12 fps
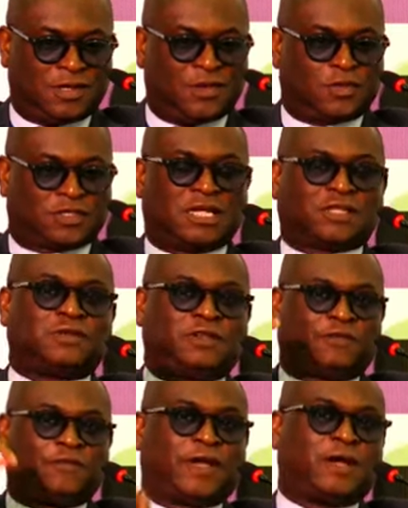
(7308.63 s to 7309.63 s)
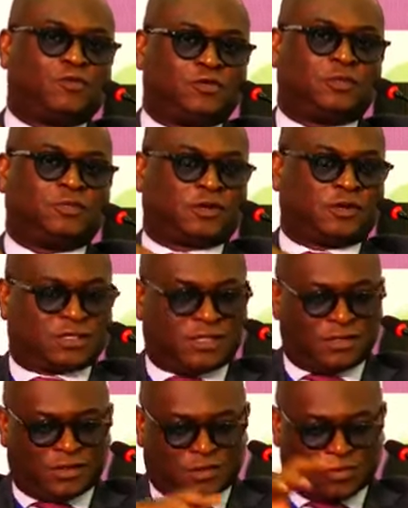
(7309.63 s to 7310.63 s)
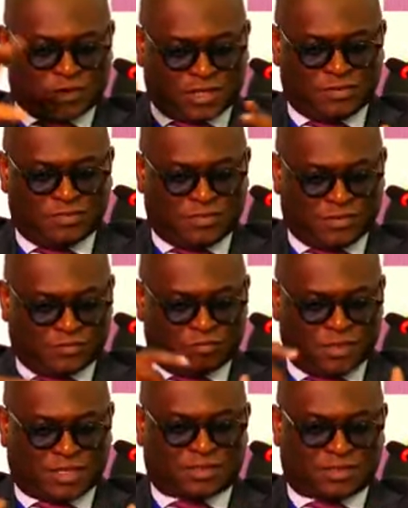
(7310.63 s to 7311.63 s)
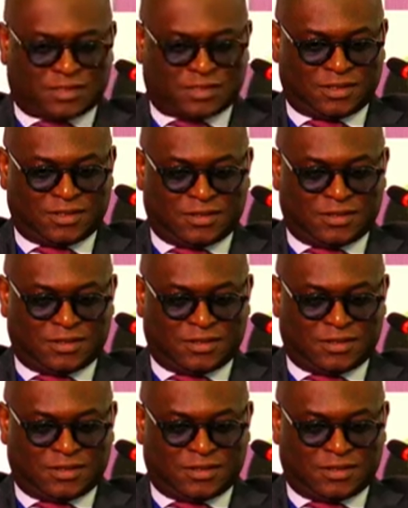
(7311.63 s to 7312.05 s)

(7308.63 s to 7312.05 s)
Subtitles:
It was actually firewood, because in the cooking mix,